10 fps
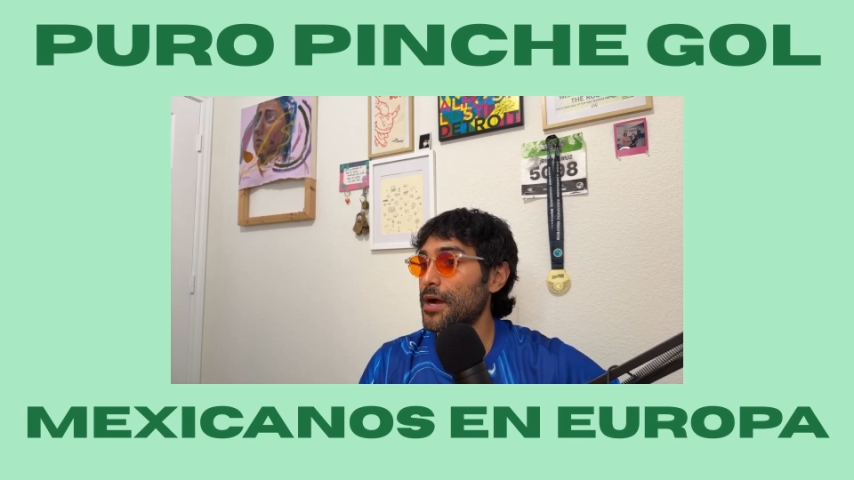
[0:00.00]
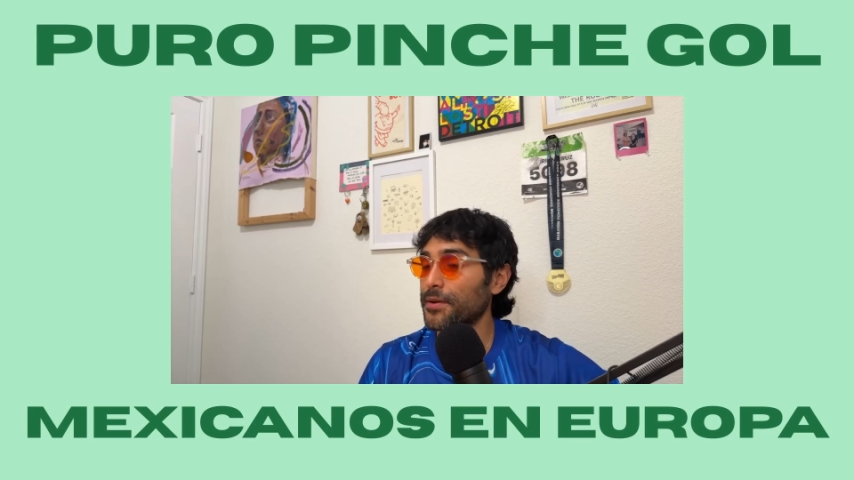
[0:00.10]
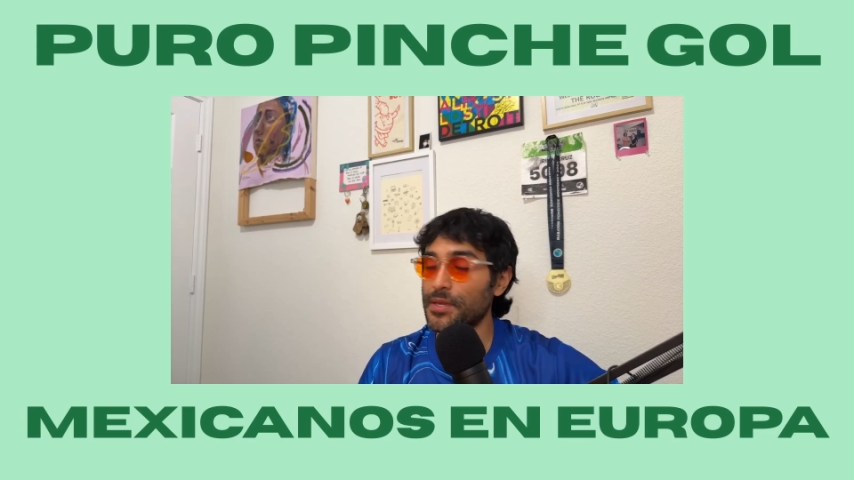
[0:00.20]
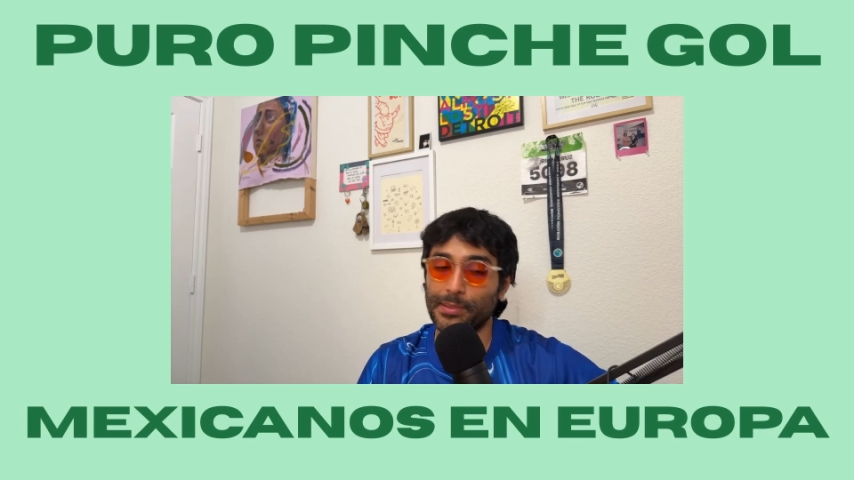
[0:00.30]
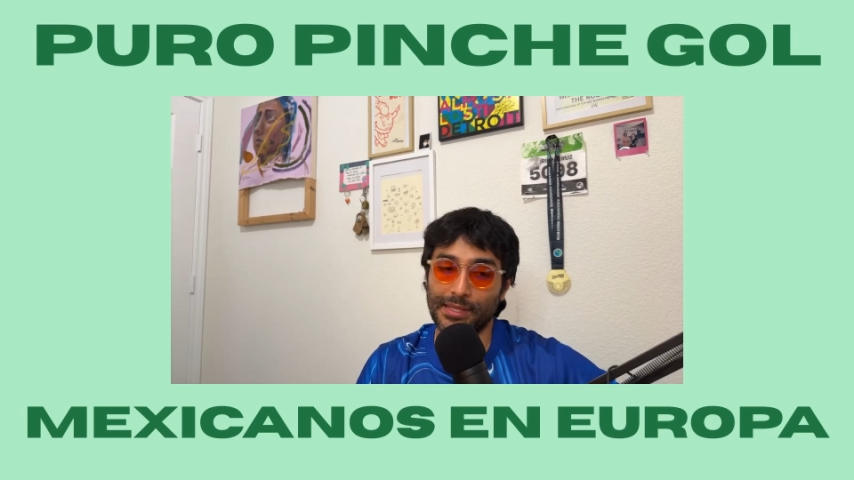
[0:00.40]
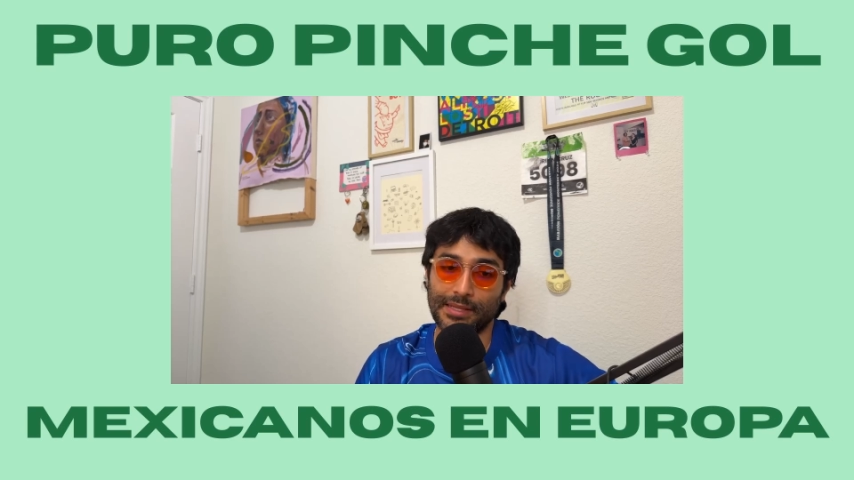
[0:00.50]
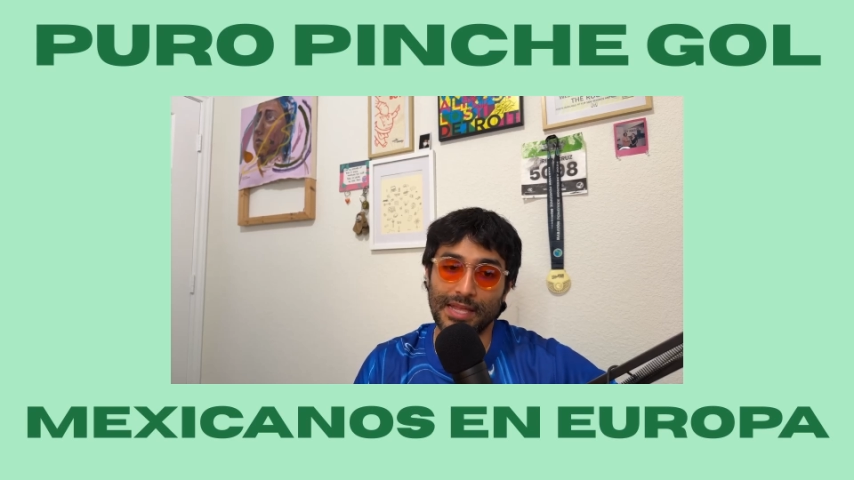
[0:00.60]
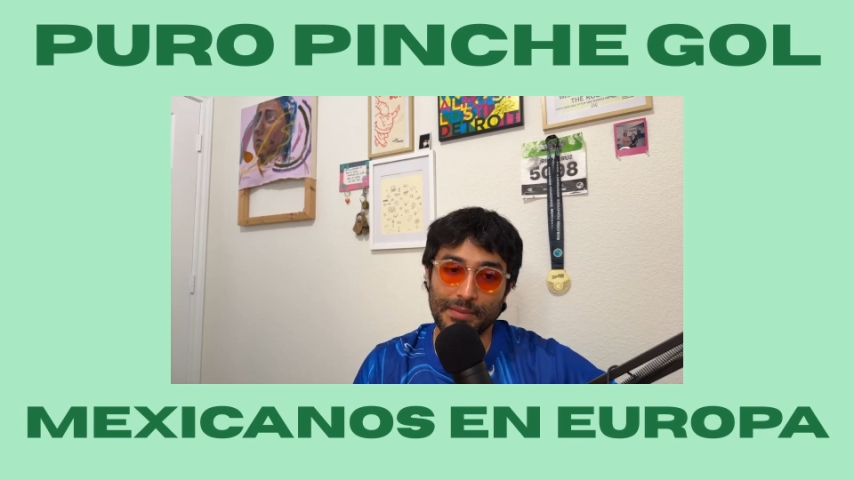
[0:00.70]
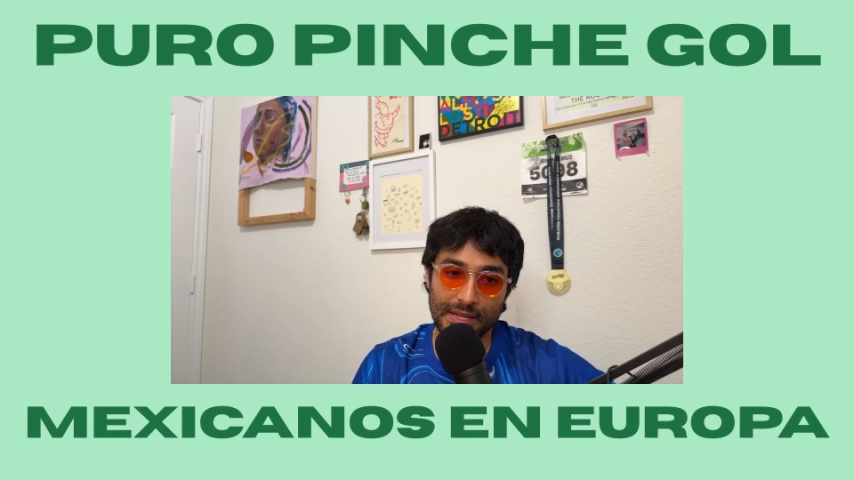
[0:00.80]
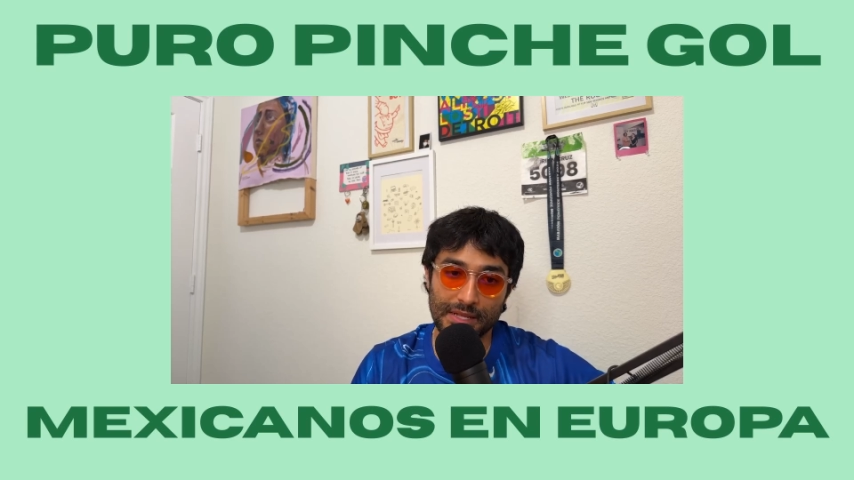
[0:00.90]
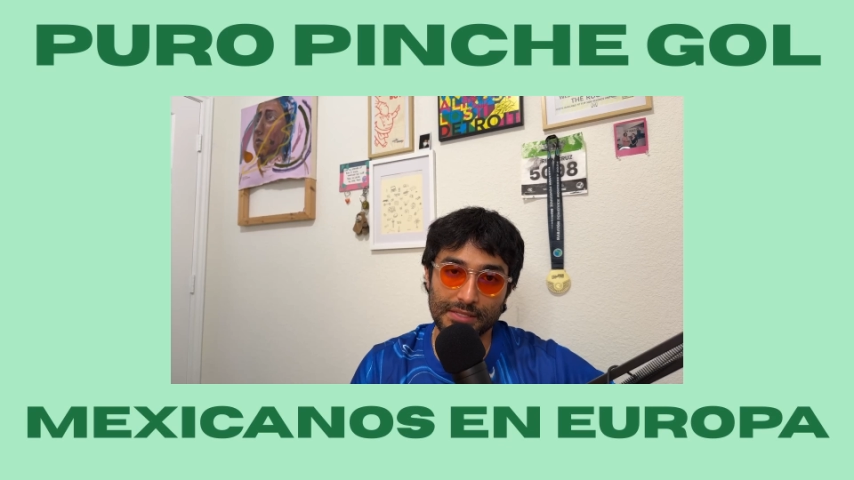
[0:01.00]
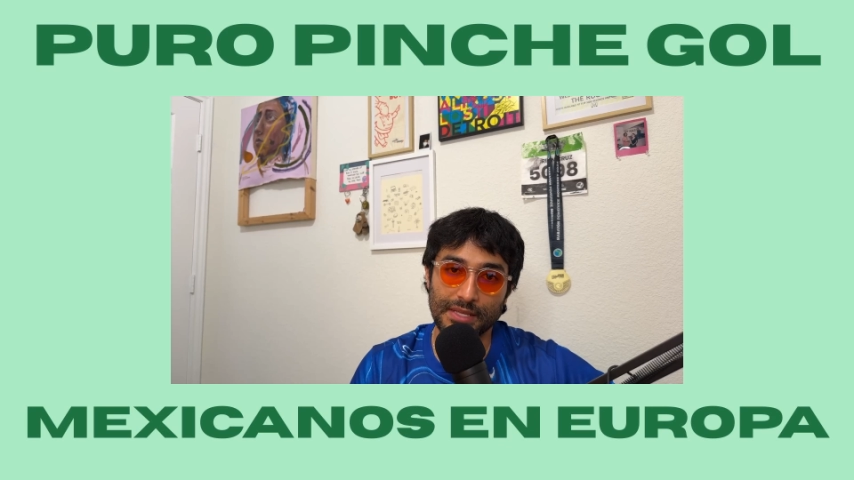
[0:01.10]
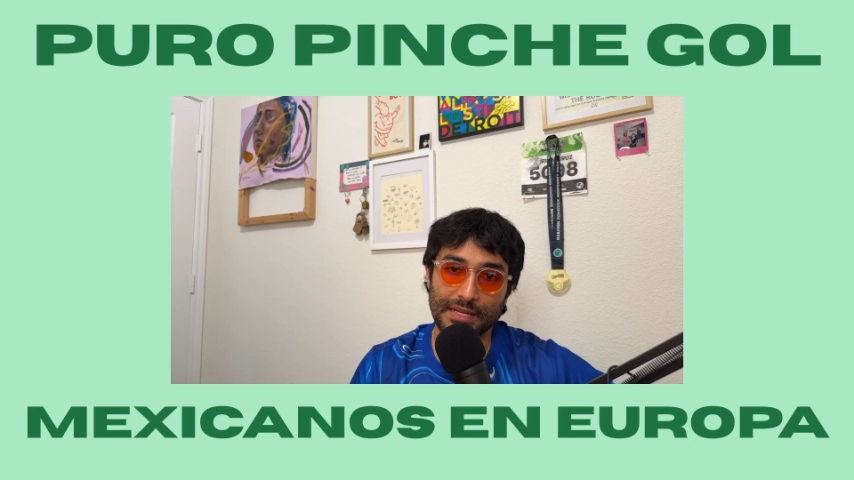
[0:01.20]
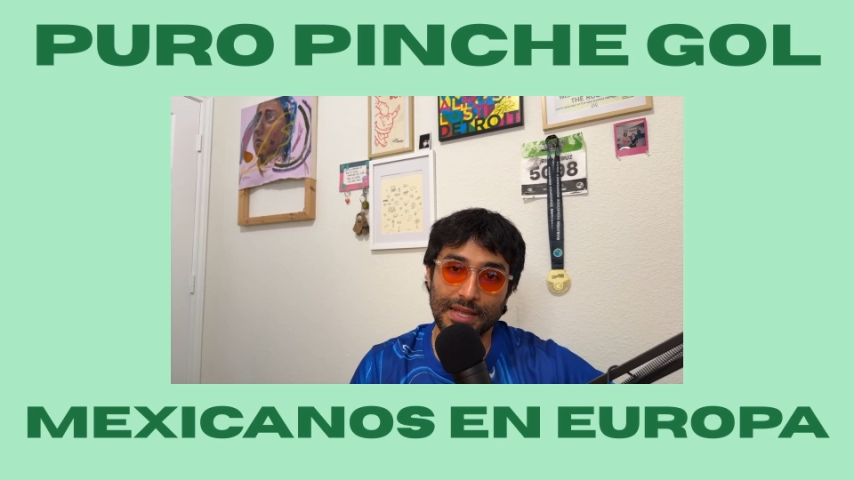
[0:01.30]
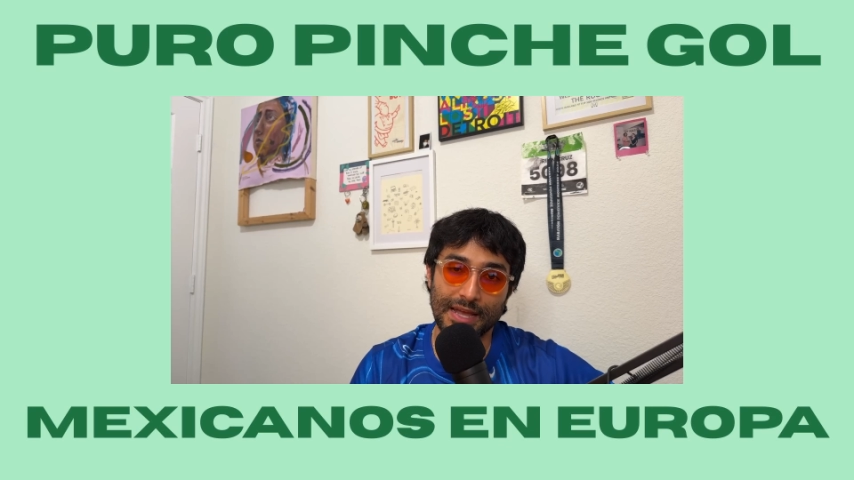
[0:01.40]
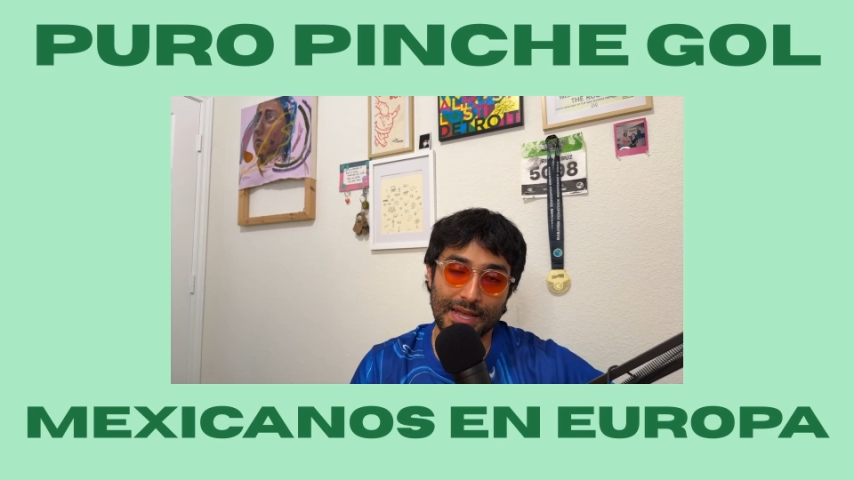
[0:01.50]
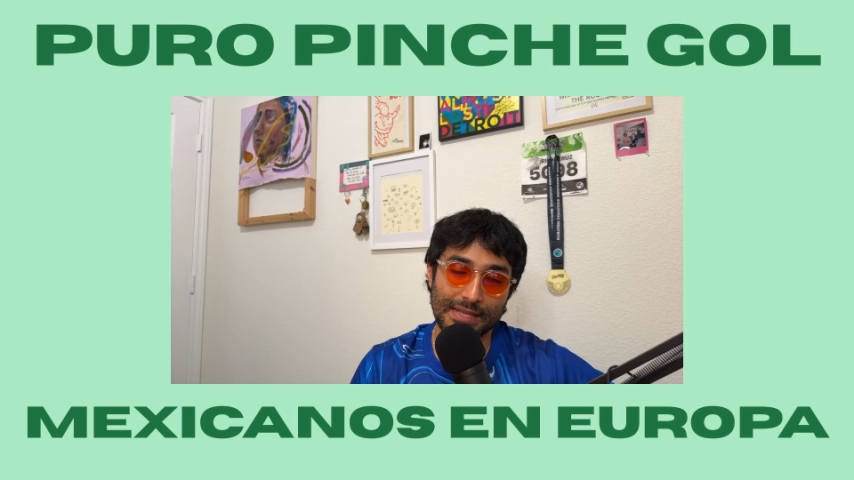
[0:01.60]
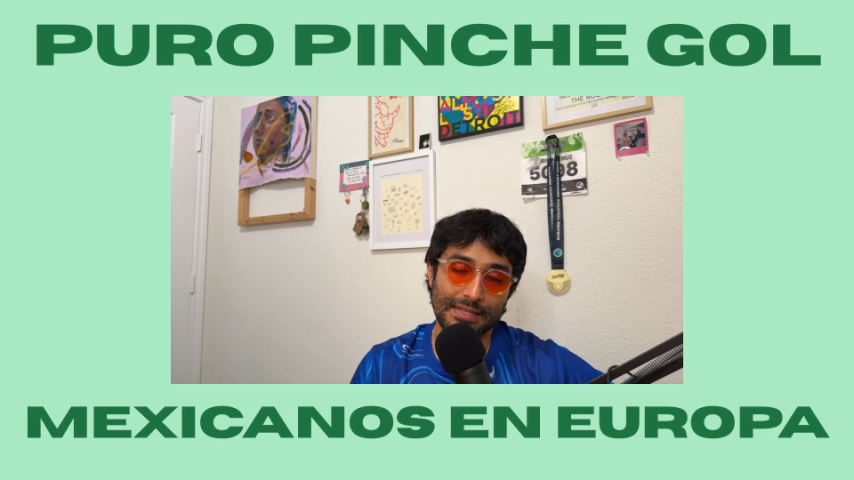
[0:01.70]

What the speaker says: He played 90 minutes and he had